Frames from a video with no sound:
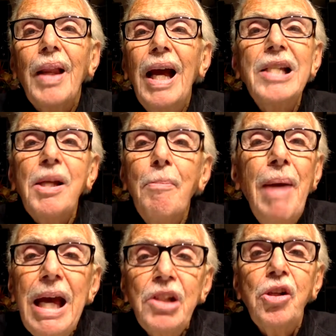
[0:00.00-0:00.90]
as a
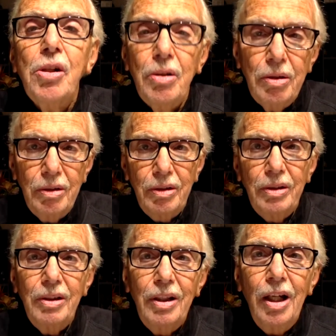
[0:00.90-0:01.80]
master
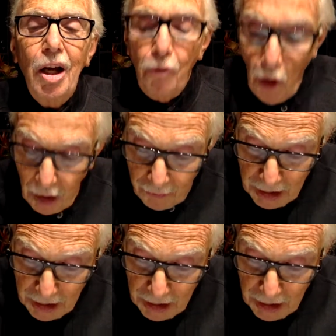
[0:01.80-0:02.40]
of all of